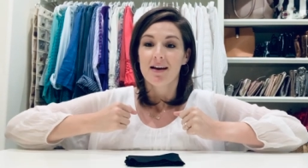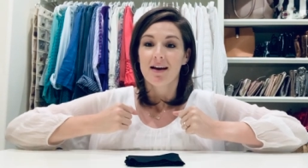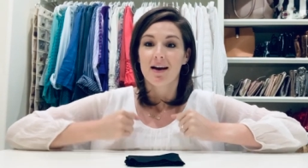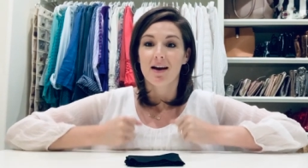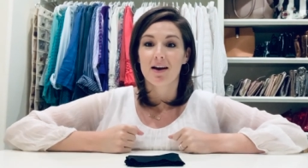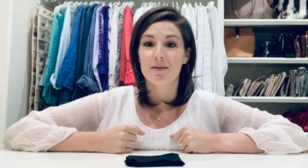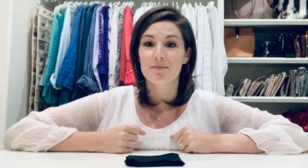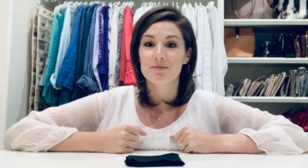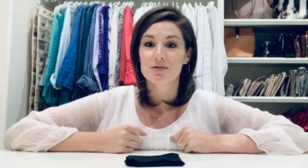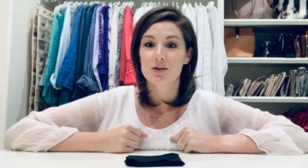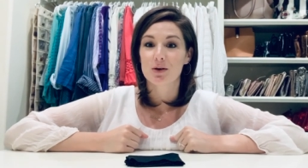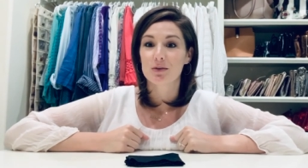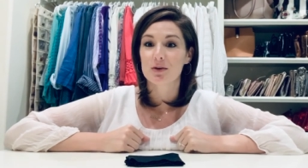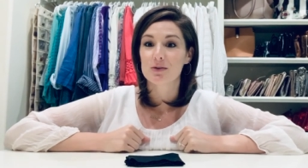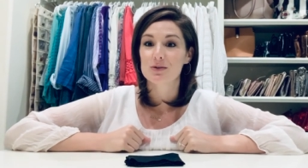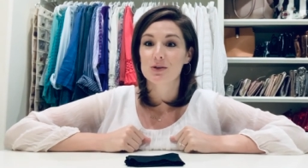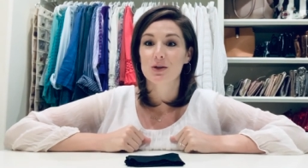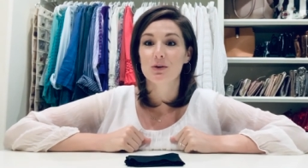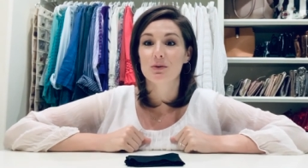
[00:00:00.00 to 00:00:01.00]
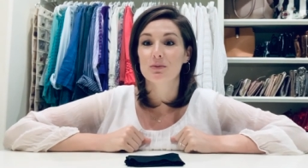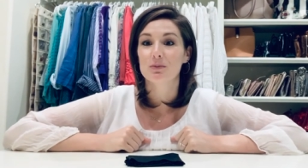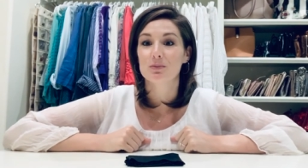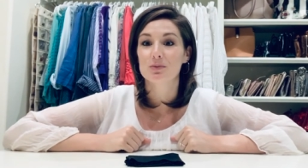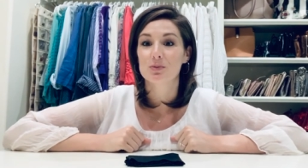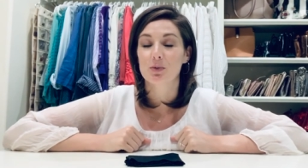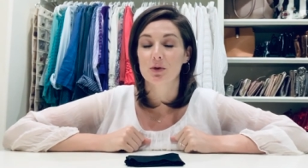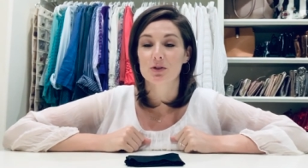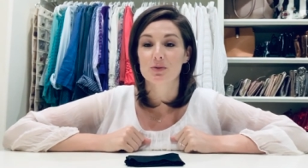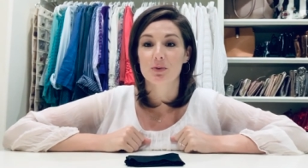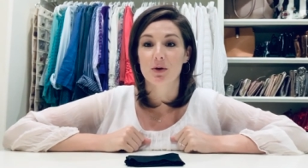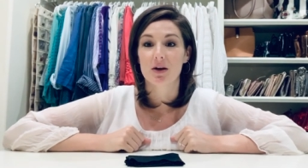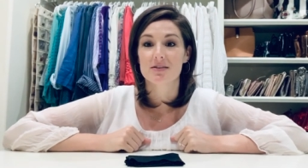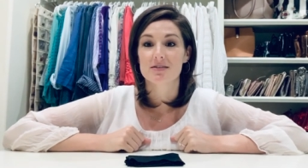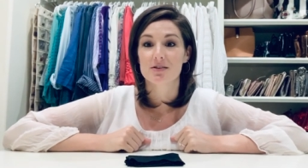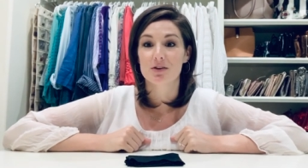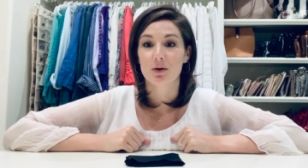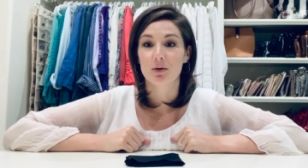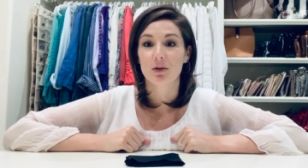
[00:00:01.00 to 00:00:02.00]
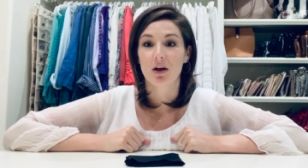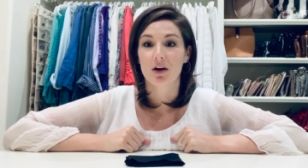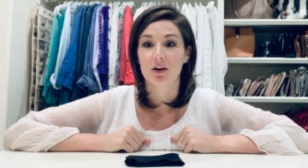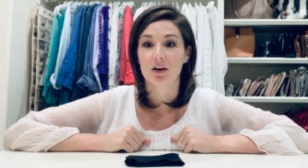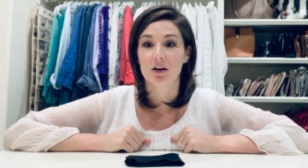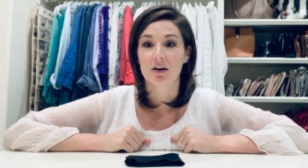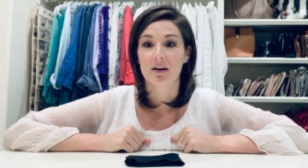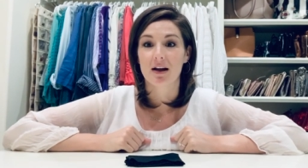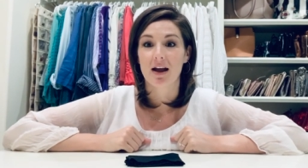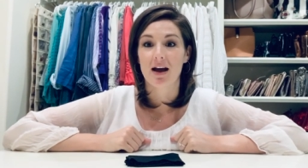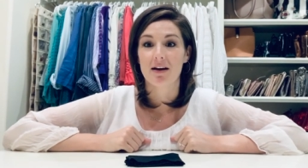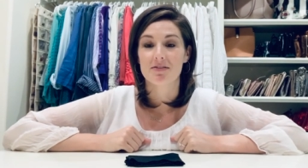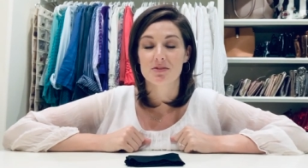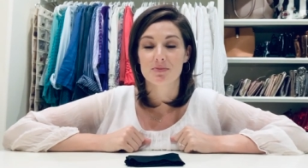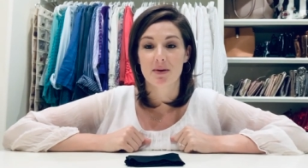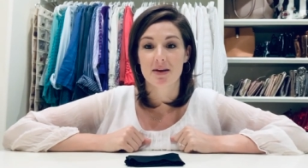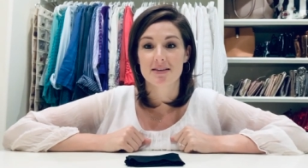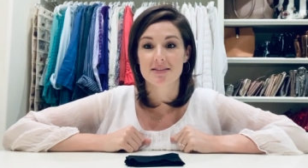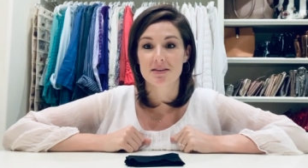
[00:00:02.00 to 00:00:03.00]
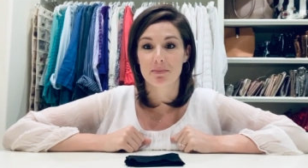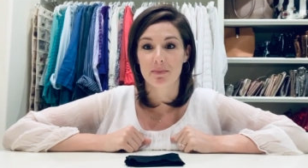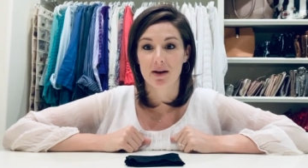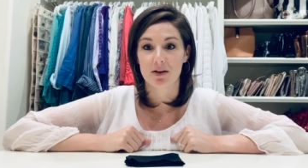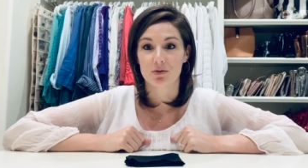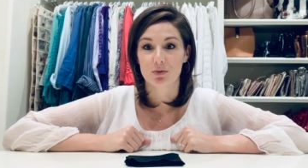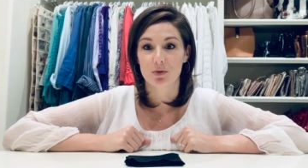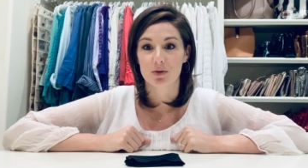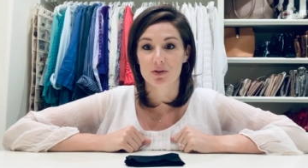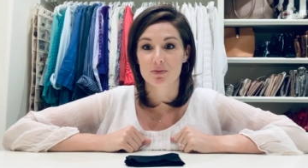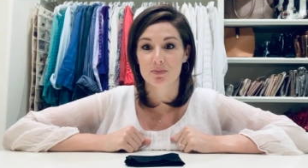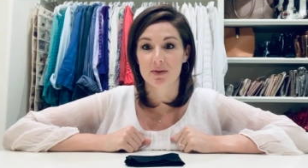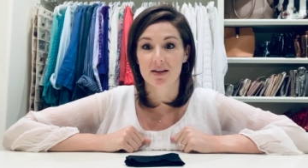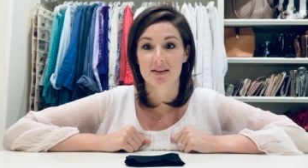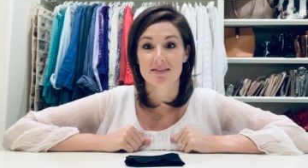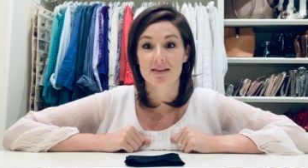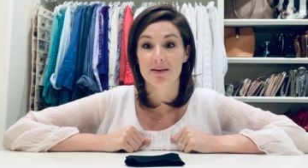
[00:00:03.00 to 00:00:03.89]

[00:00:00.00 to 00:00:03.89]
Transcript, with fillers: Um, so those cute sports bras no longer have space in my drawers because